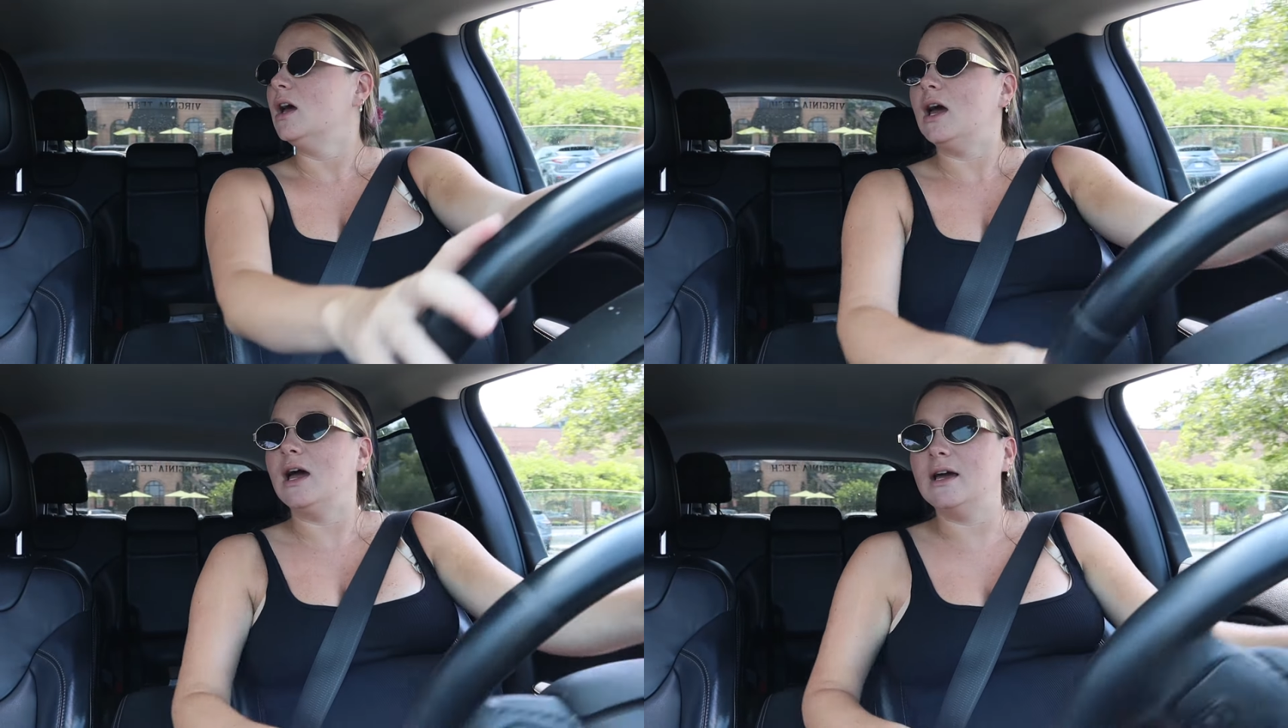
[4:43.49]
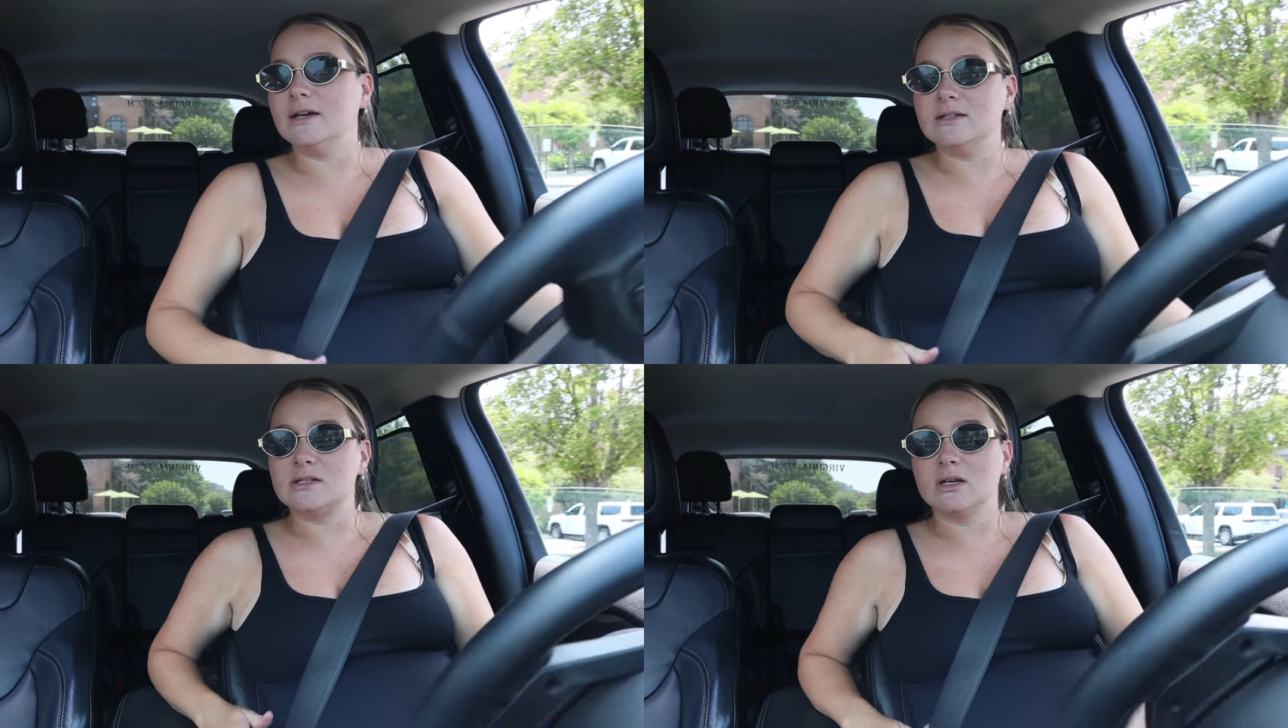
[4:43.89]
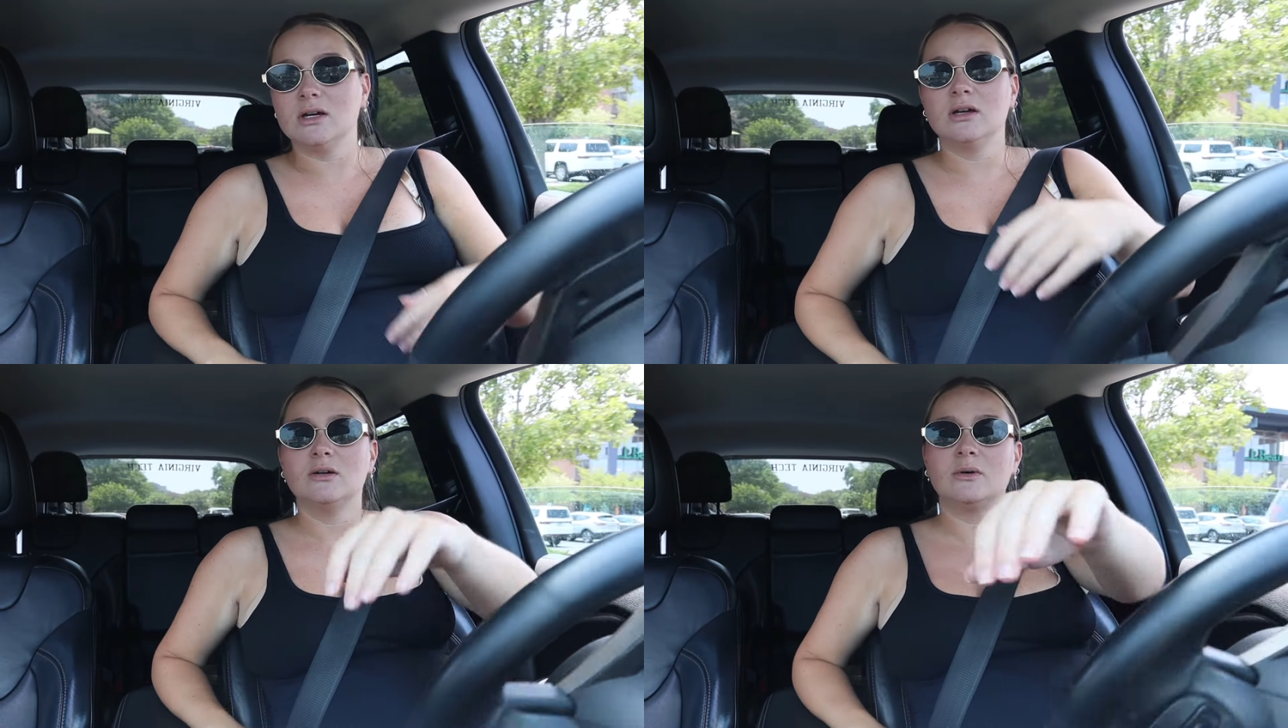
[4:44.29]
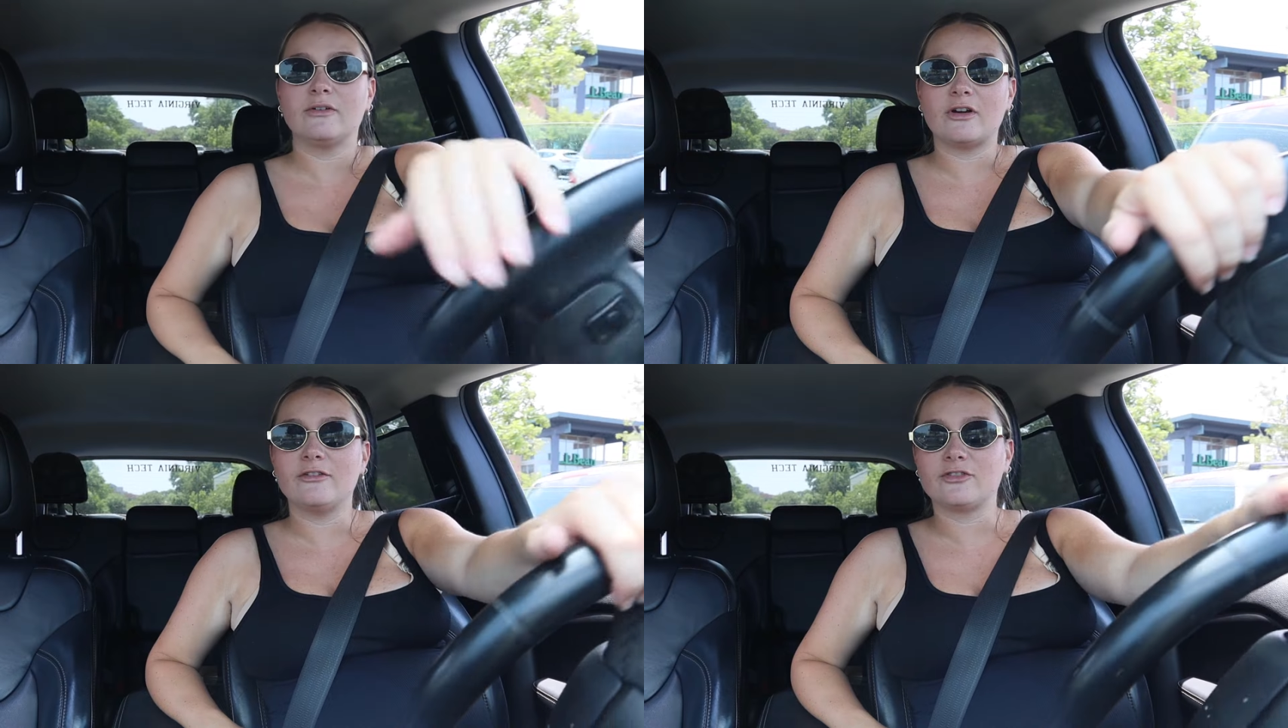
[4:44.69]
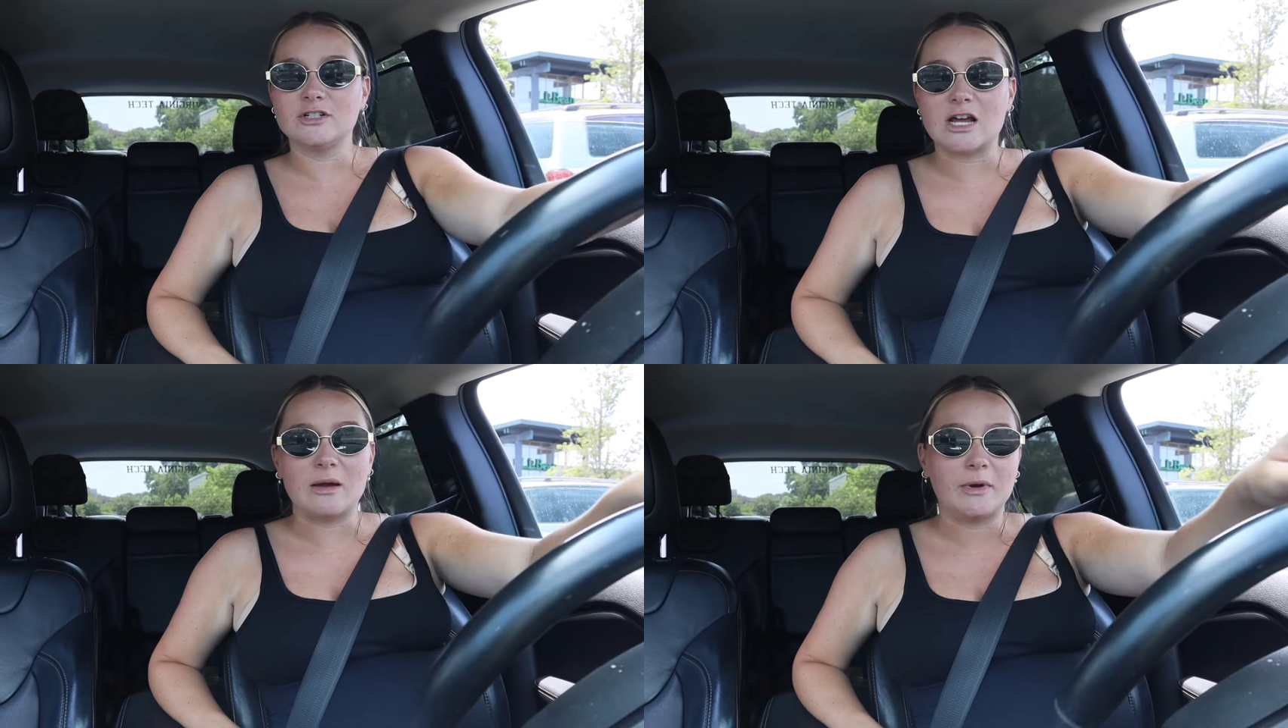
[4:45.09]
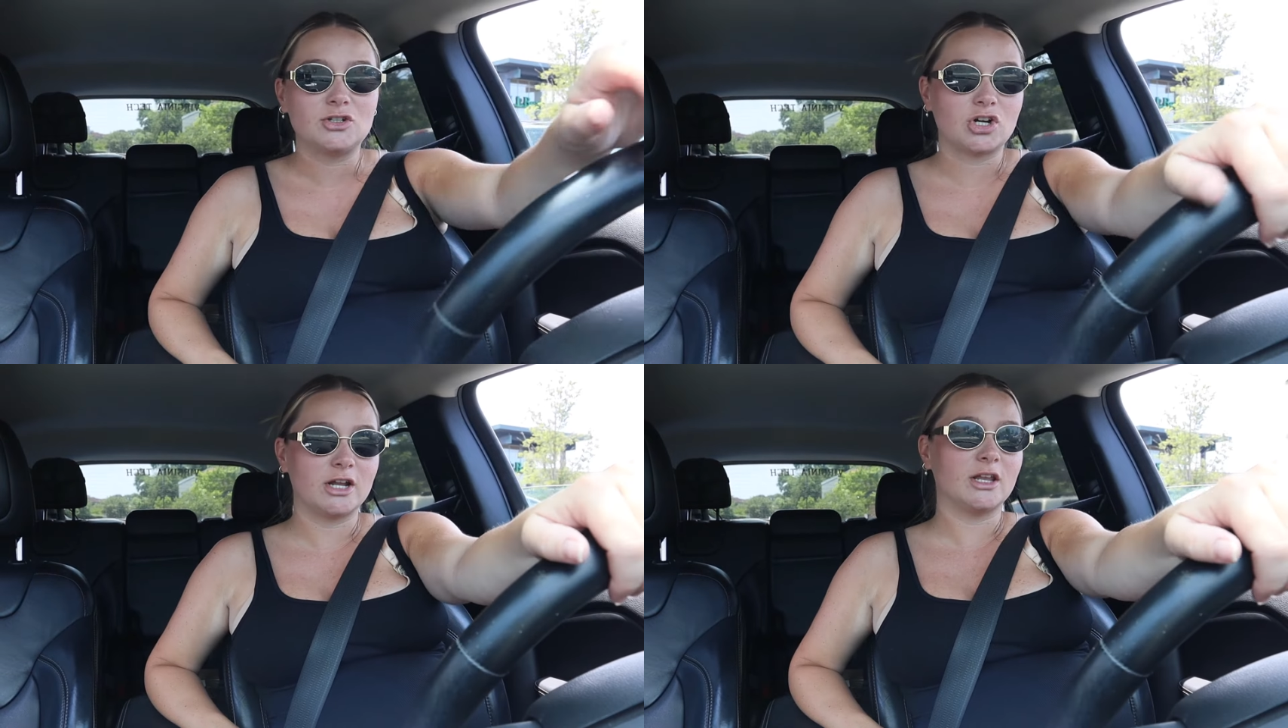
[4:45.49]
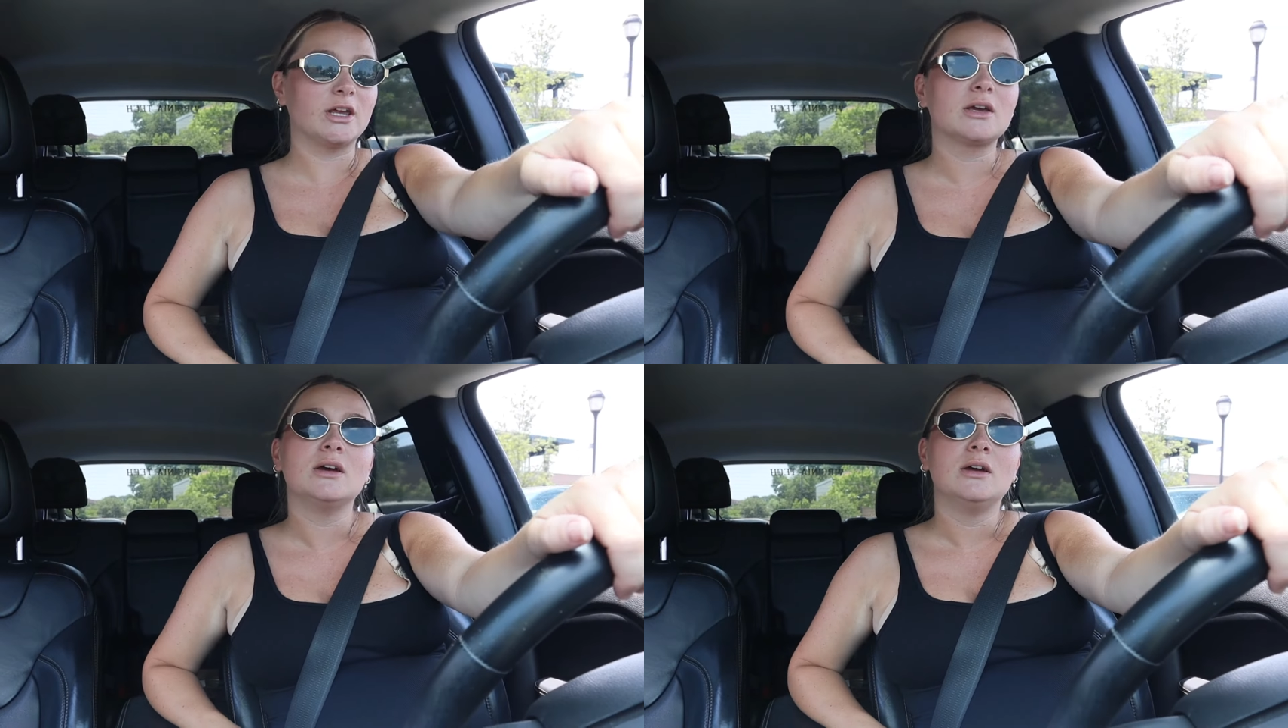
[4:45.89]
and whenever I have free time I try to like